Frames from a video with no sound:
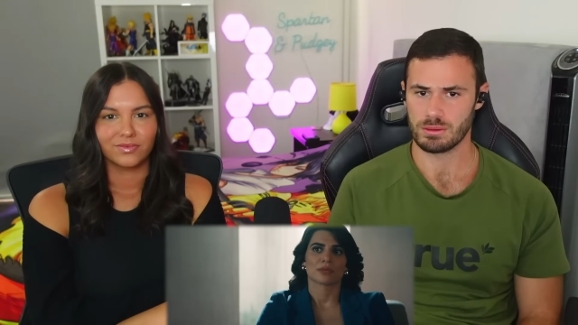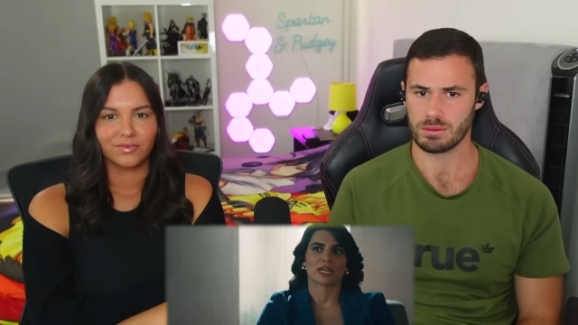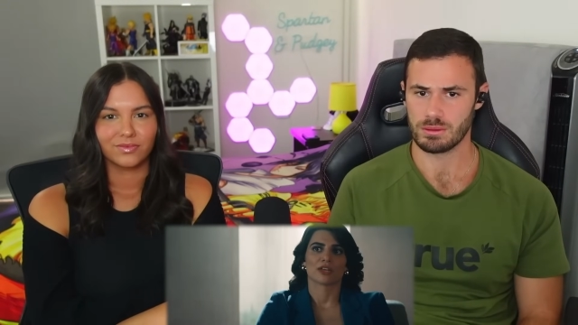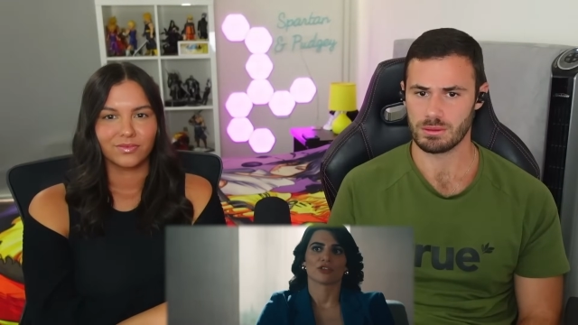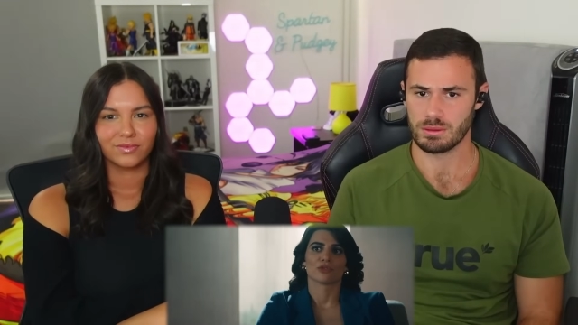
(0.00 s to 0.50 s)

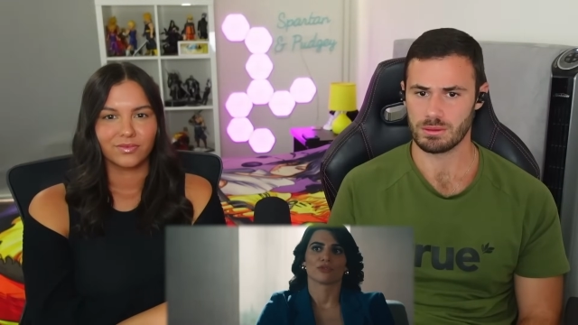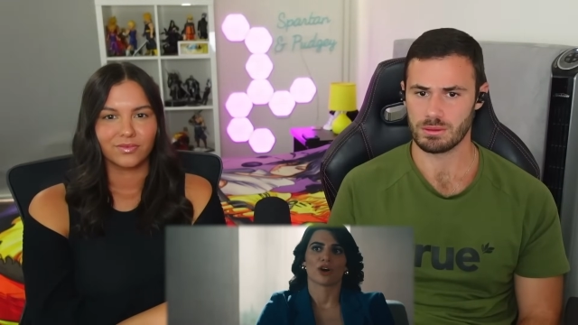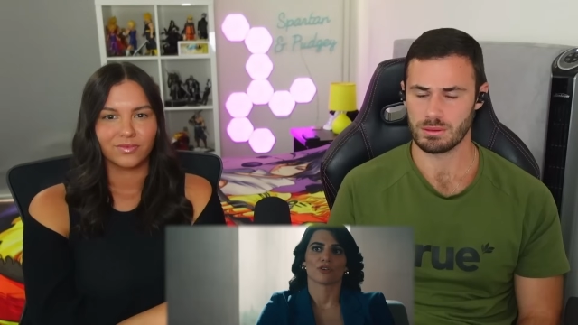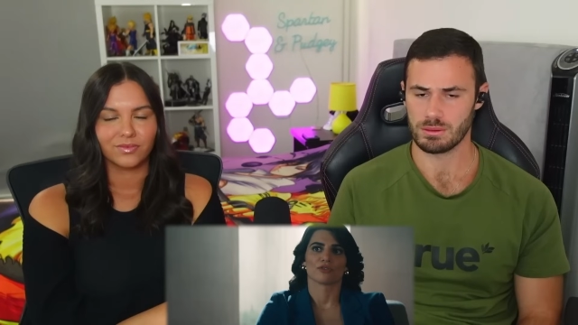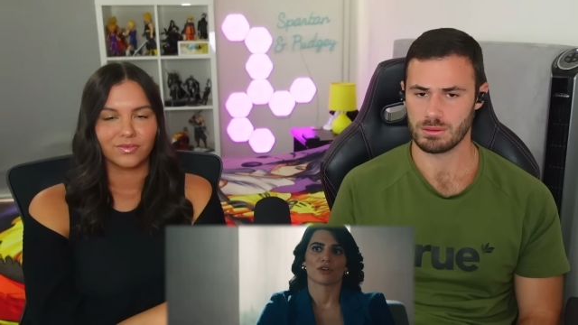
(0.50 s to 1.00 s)
Speaker 1: I know that you've
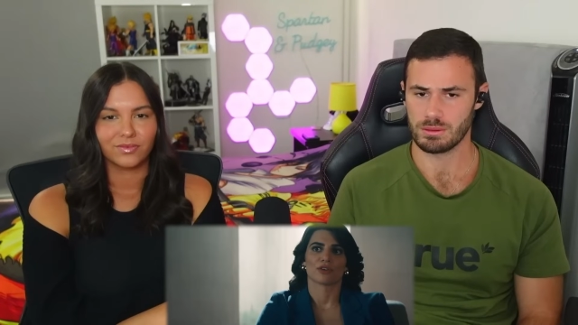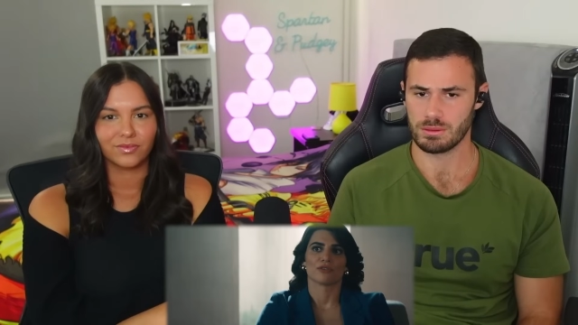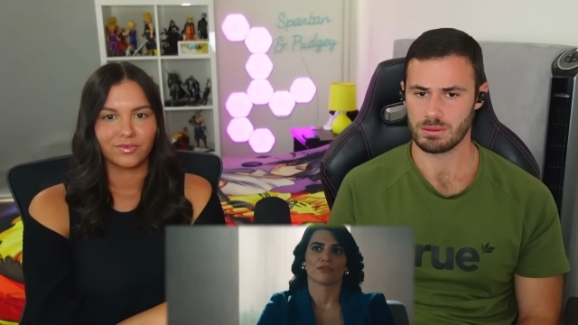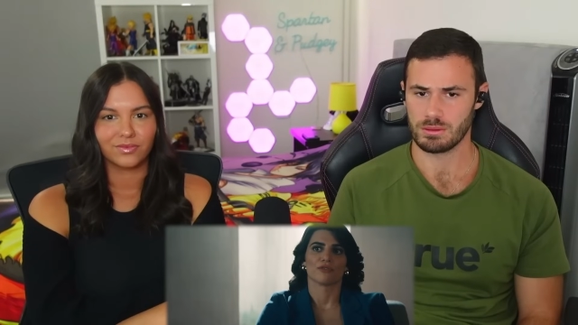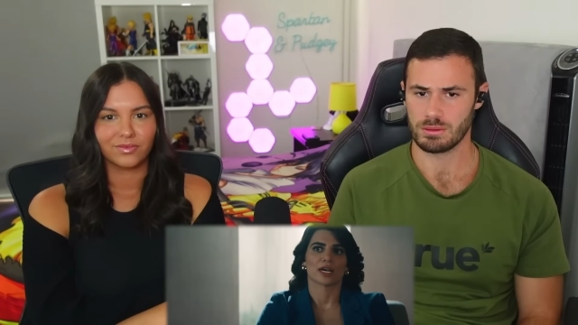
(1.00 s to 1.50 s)
fought for every
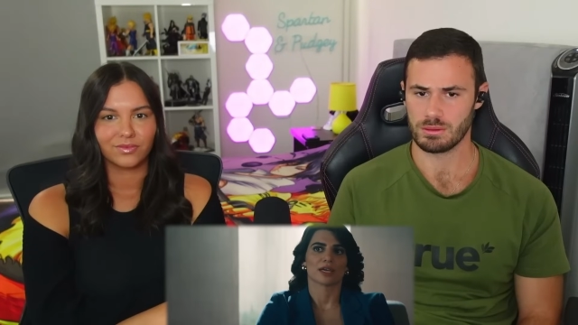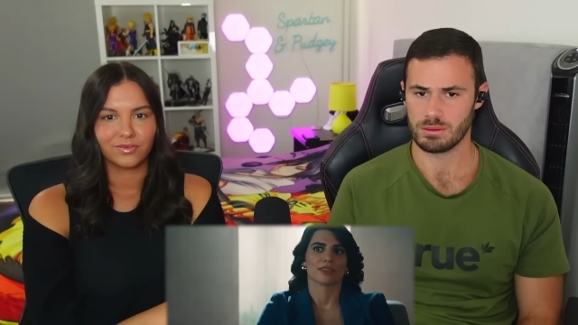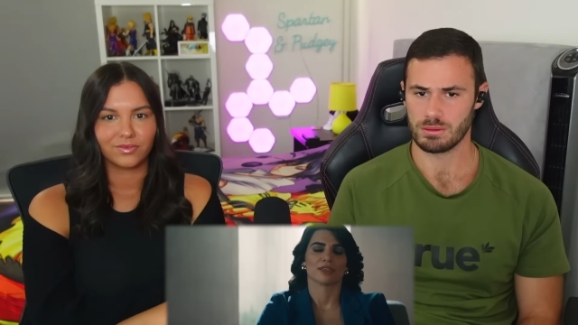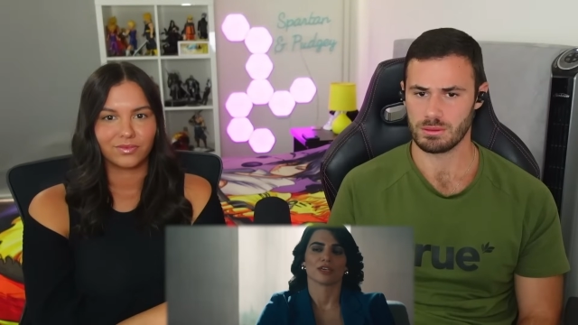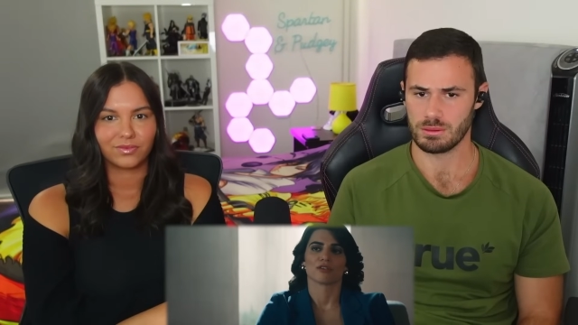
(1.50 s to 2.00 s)

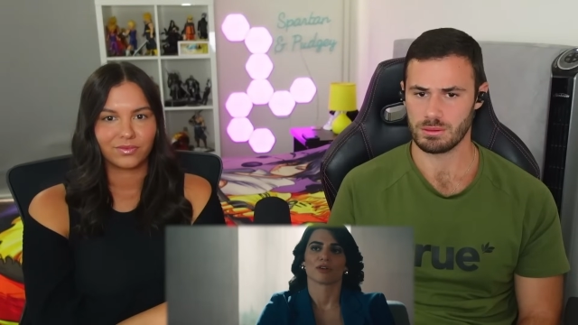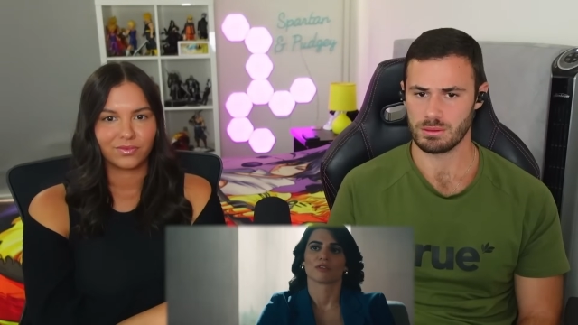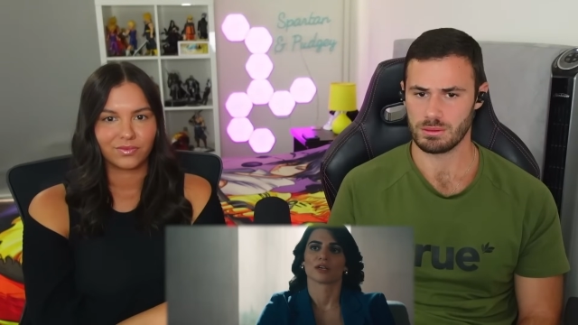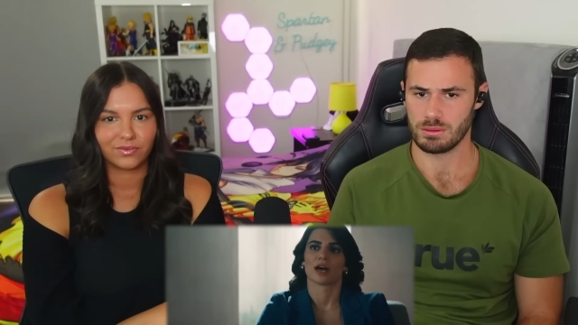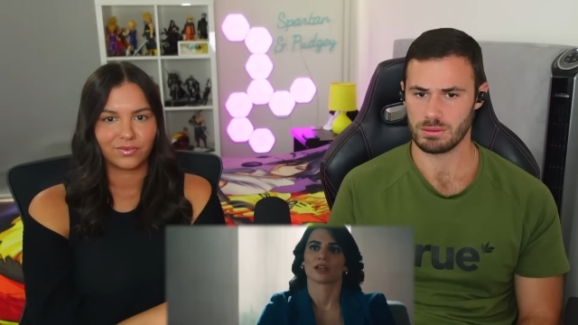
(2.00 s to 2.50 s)
fucking thing you've
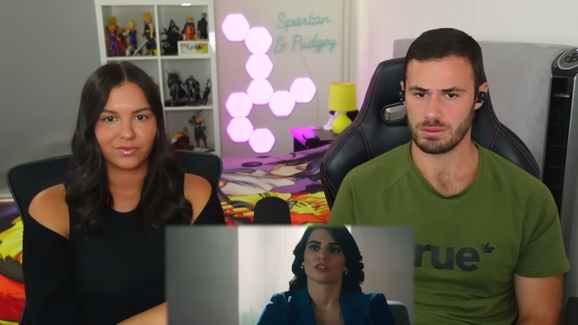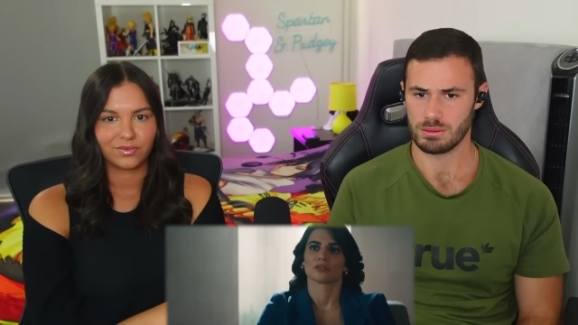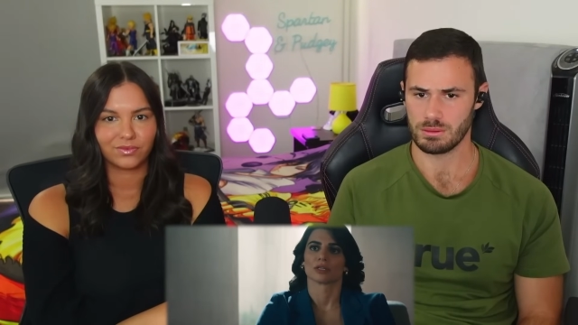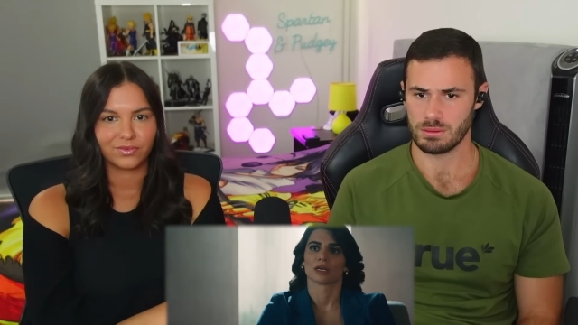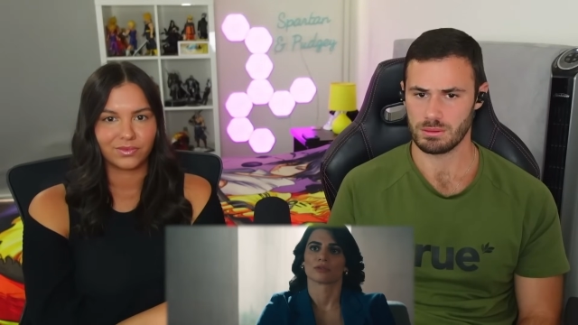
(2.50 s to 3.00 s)
ever got in
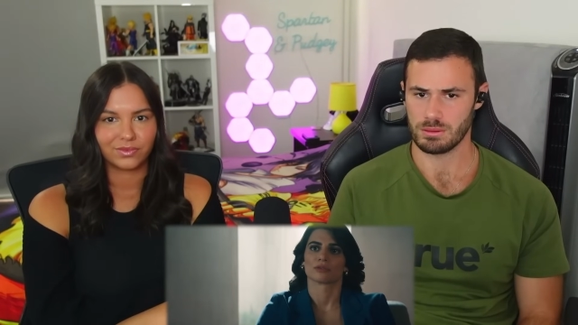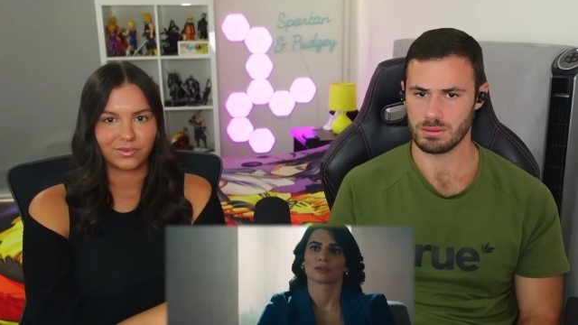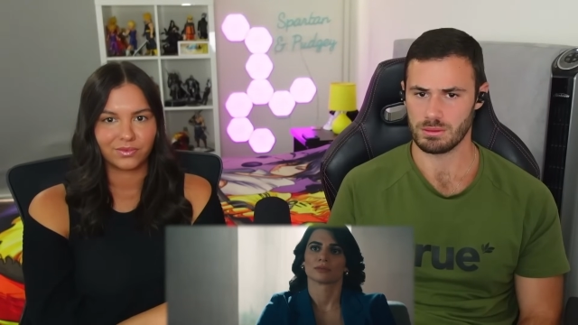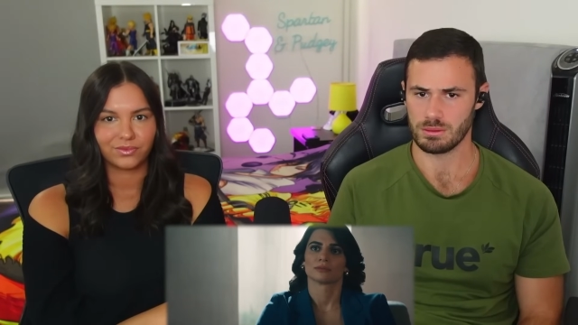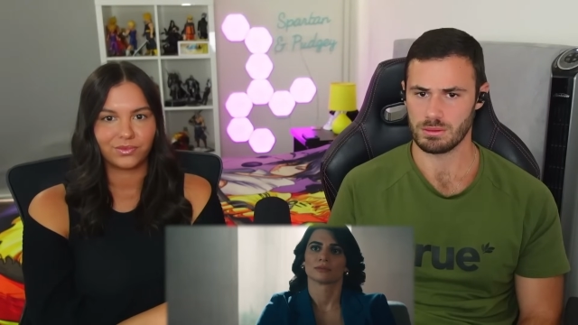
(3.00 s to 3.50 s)
your life.